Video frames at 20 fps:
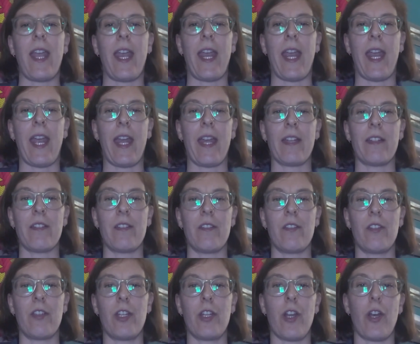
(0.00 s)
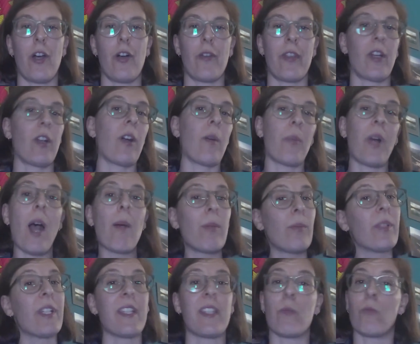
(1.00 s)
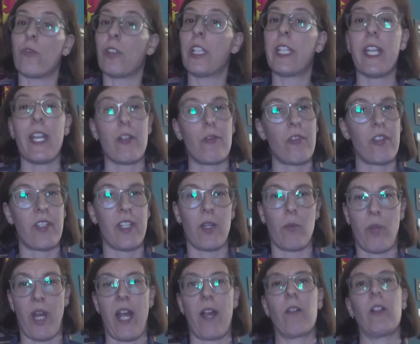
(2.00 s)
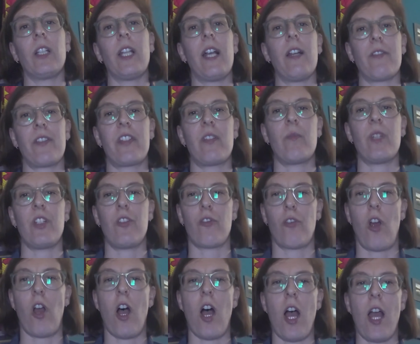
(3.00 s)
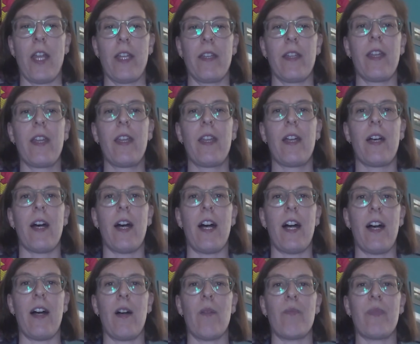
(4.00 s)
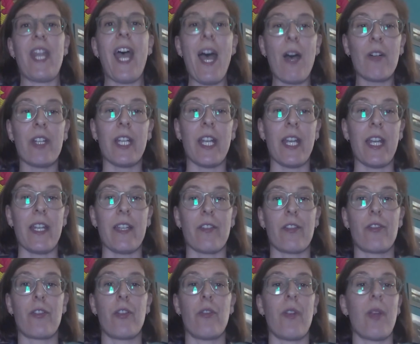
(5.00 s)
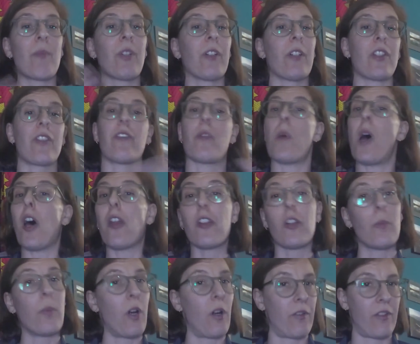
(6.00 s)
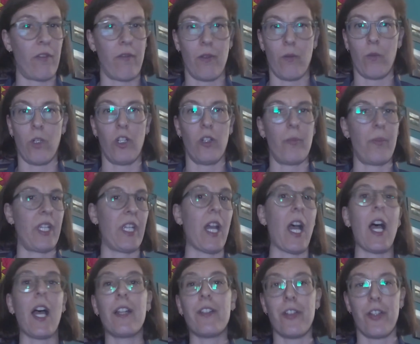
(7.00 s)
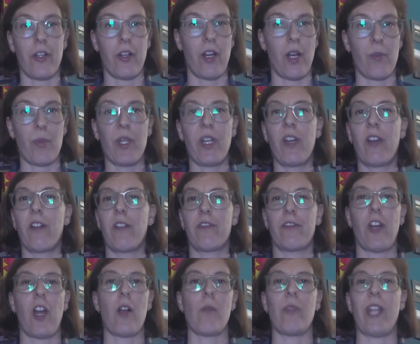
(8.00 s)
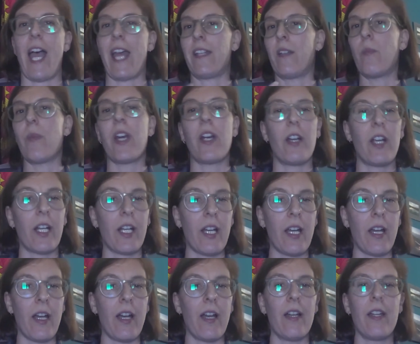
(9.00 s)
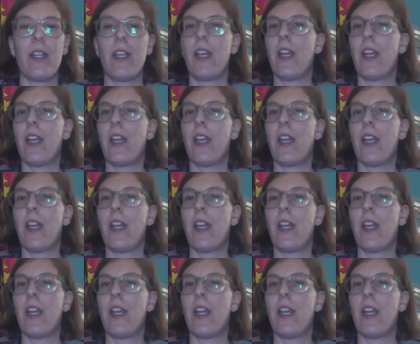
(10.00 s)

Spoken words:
And, you know, there are probably some really interesting parallels to be drawn nowadays to immigrants from other parts of the world beyond Europe, from Latin America,